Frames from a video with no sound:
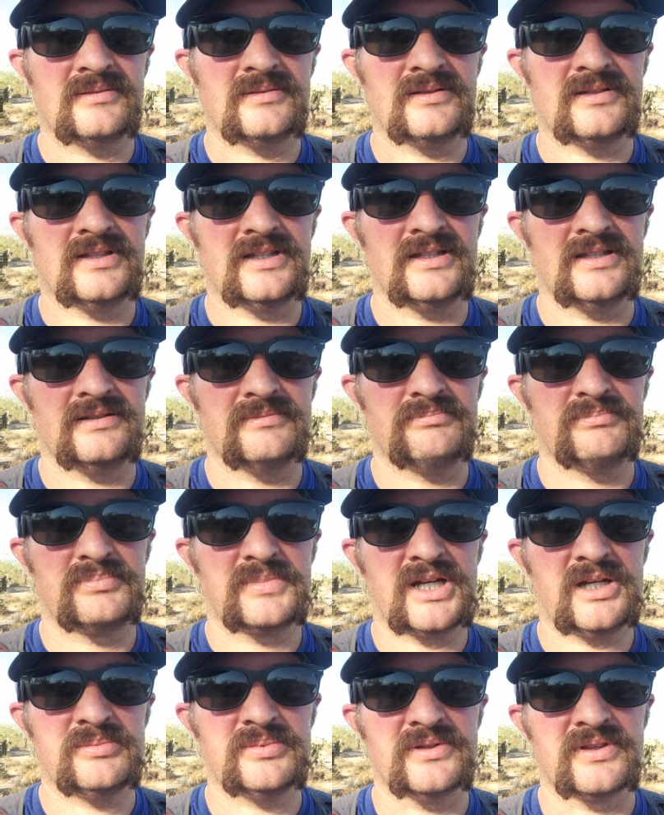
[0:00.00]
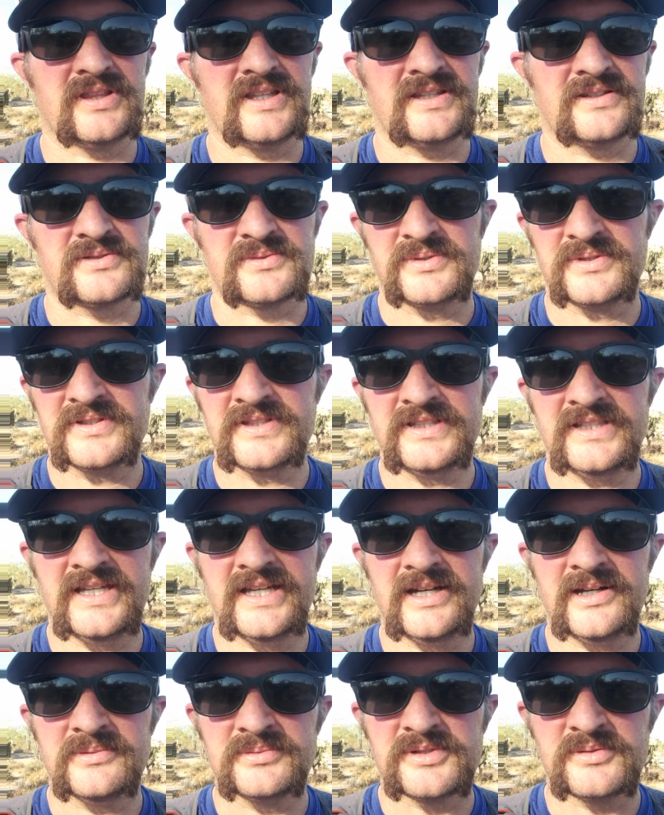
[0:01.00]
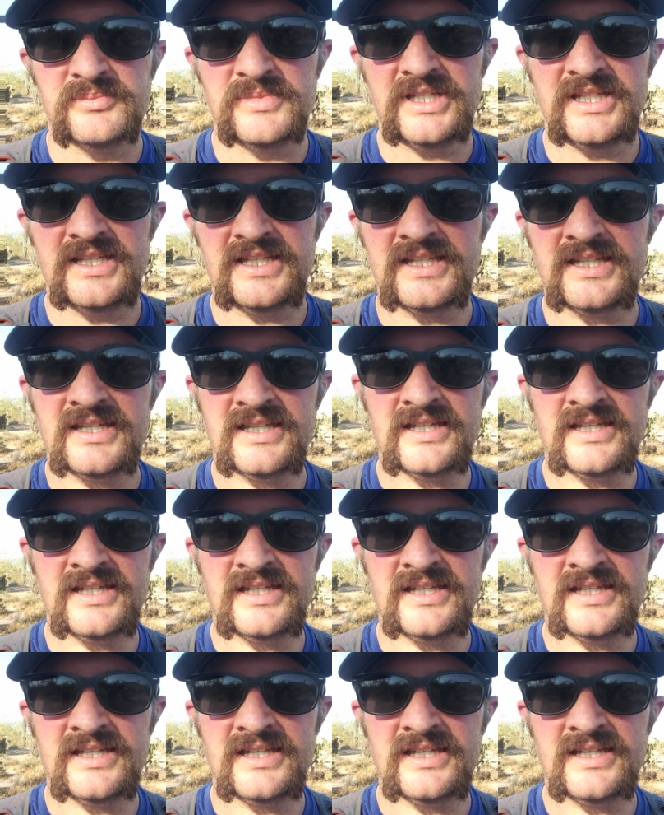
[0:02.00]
the couple things really that helped me,